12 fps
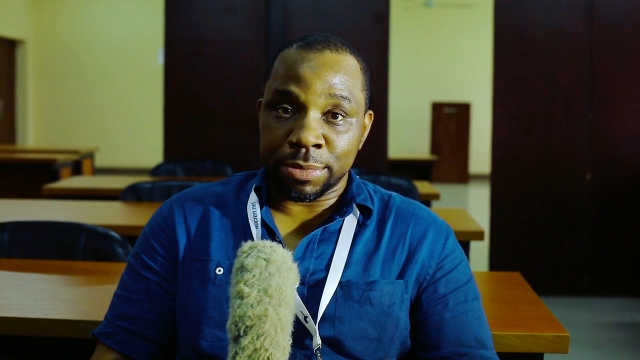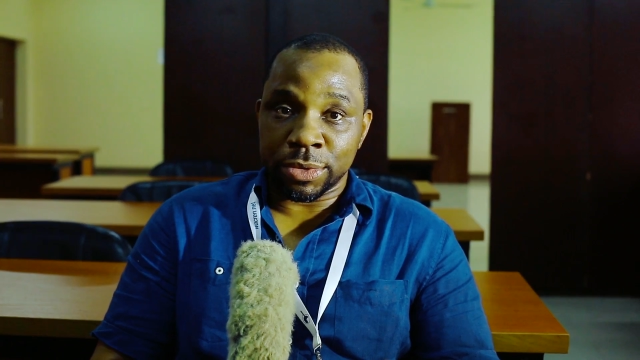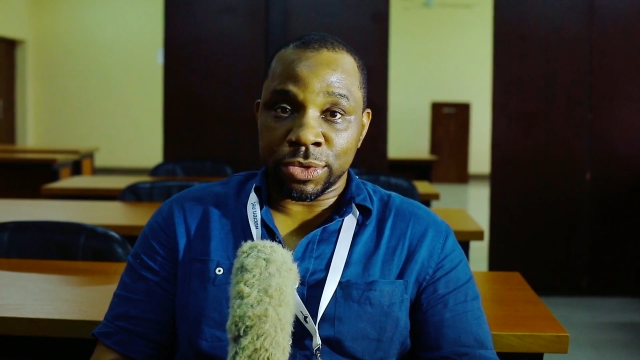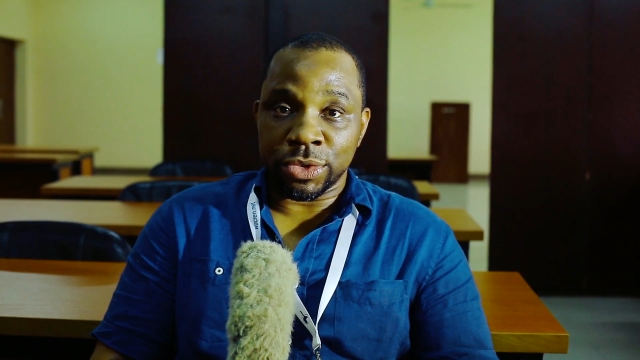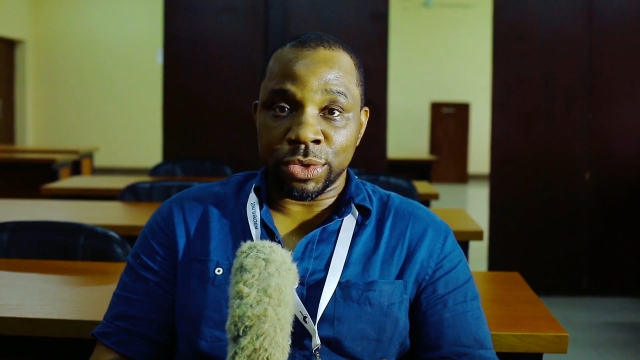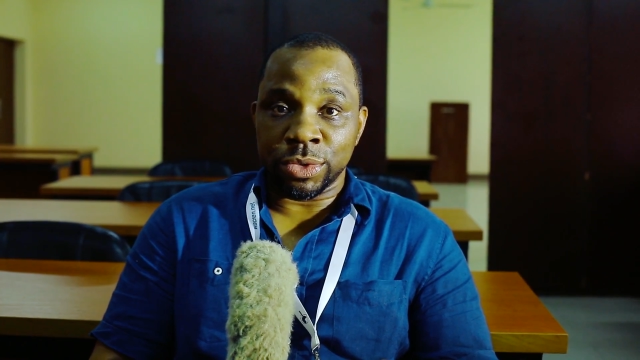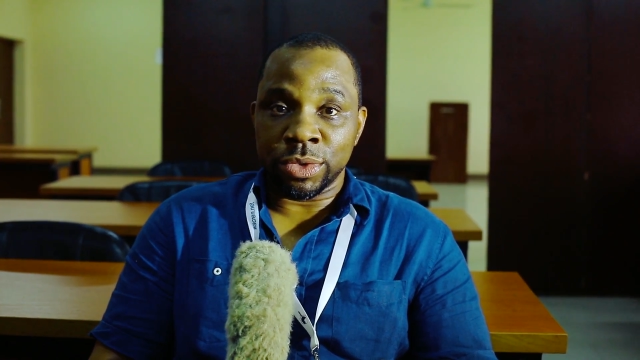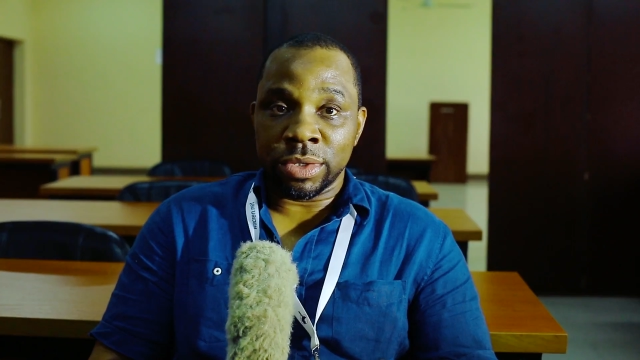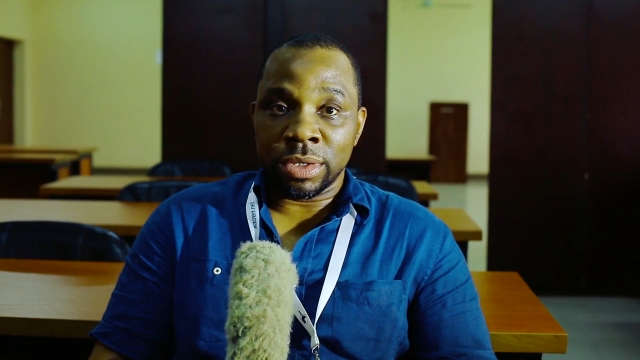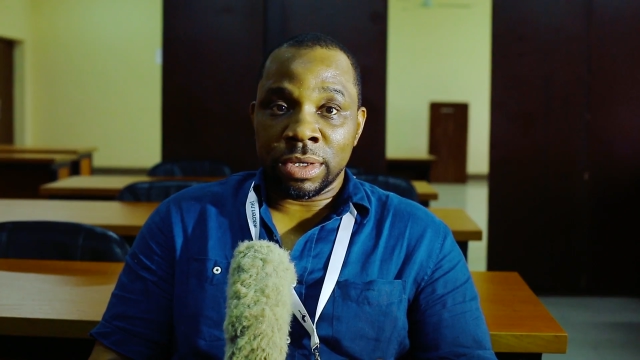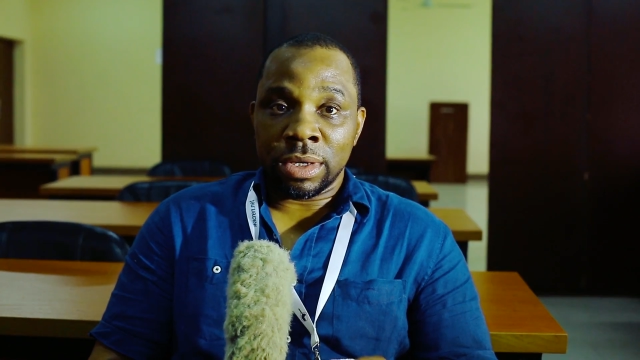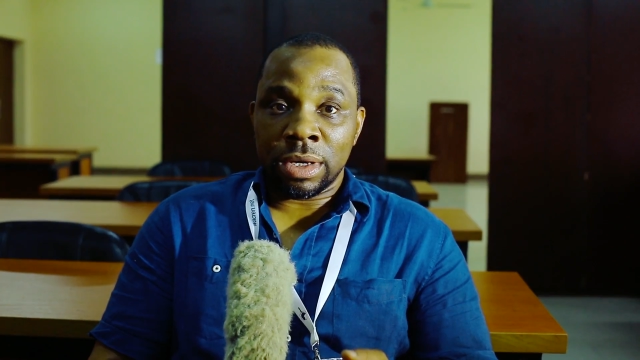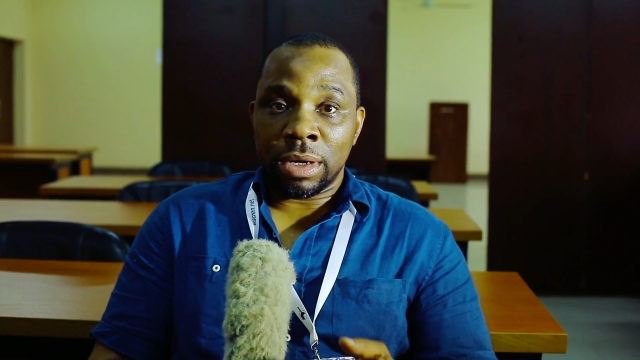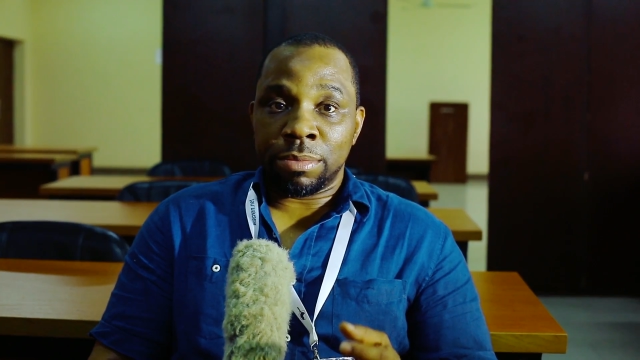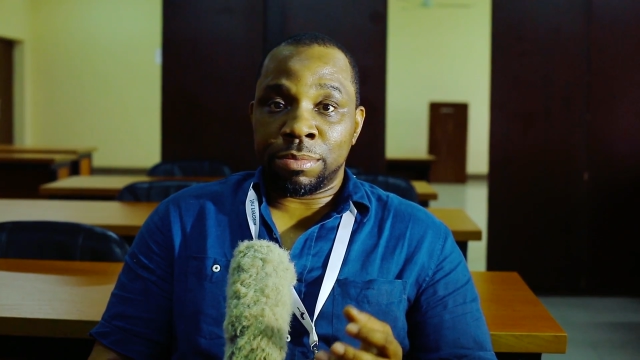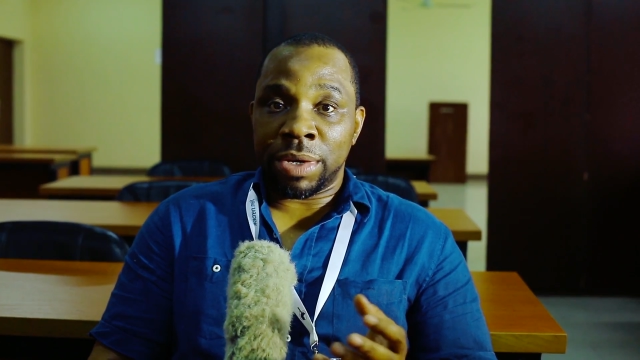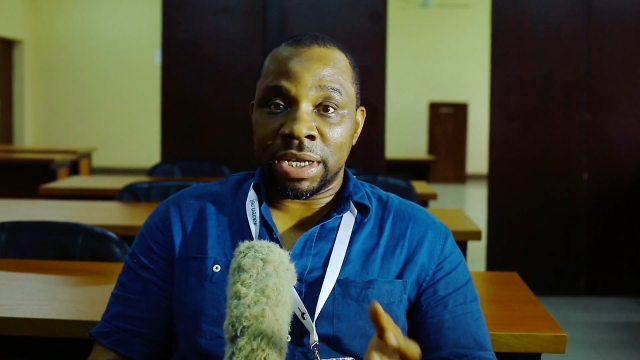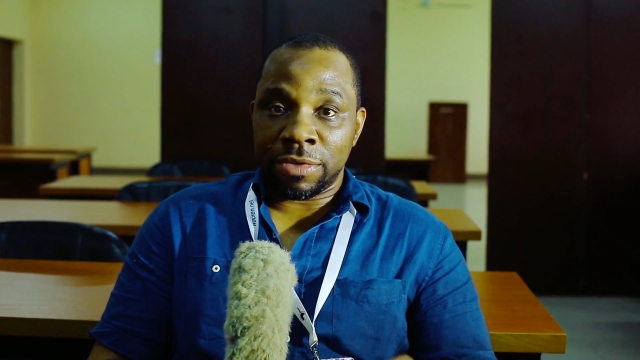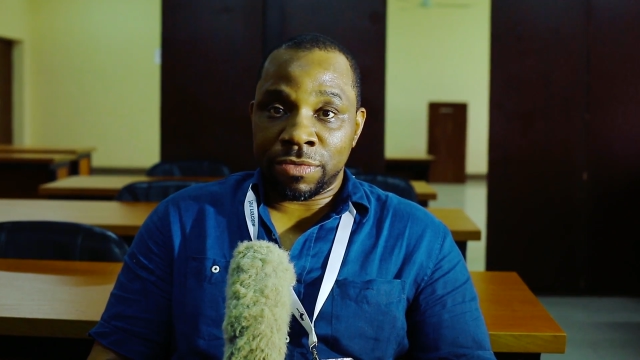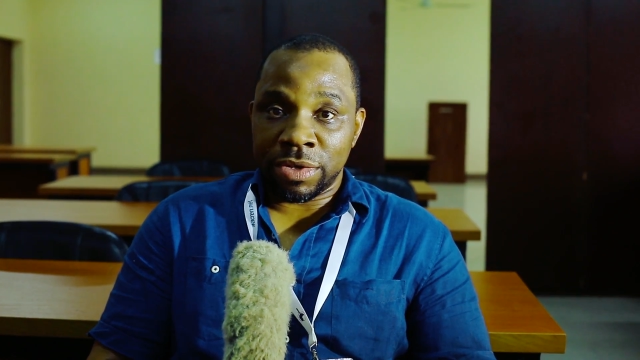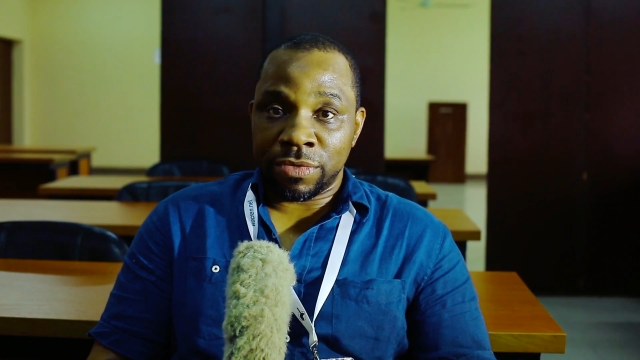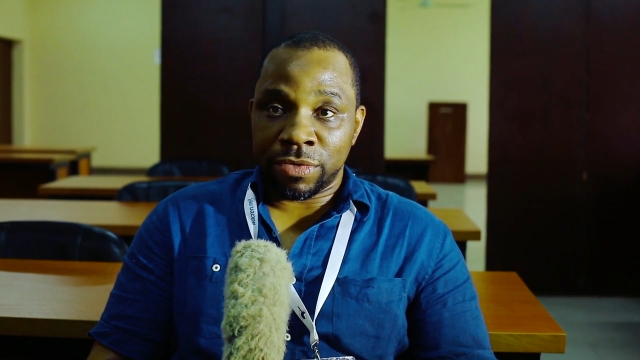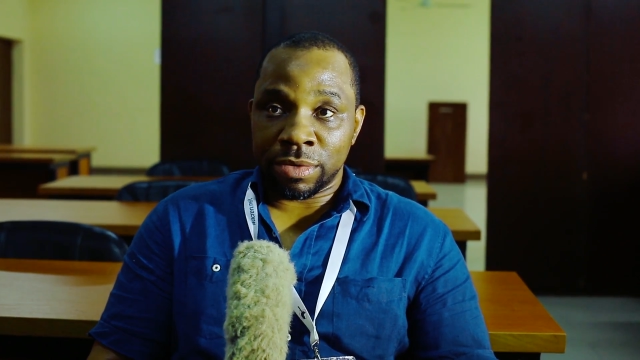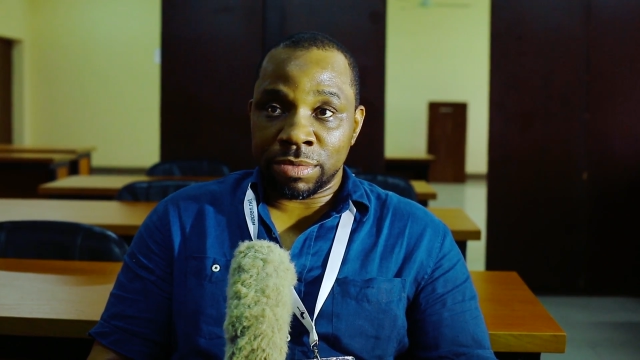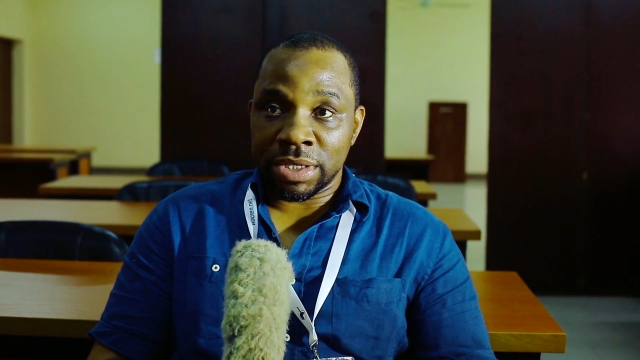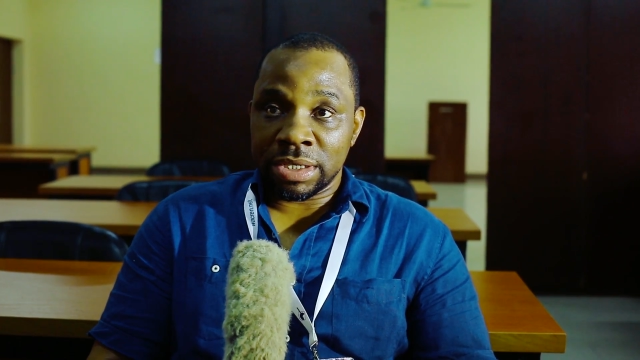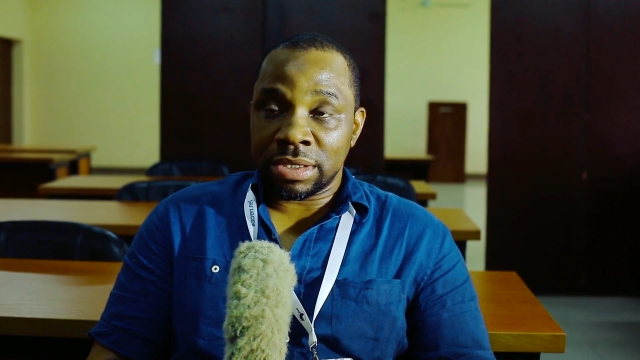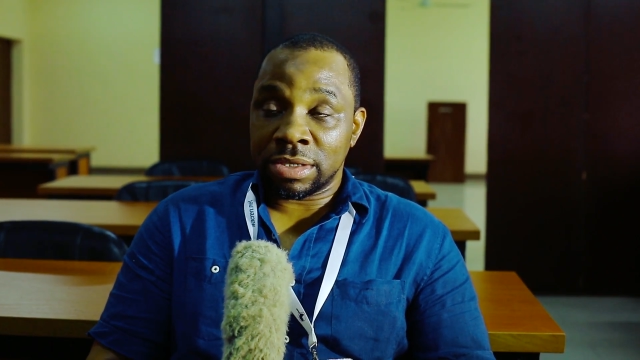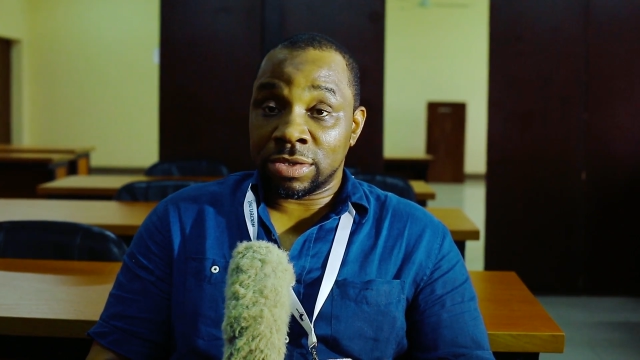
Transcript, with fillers: to benefit from this.